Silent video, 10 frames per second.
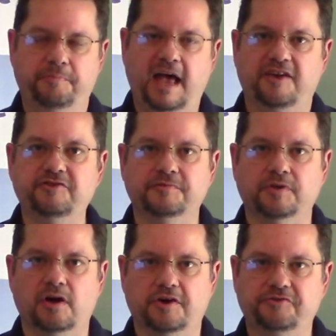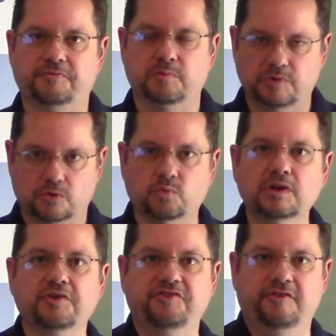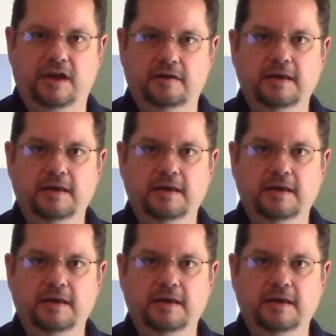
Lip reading: passive loss from rental real estate.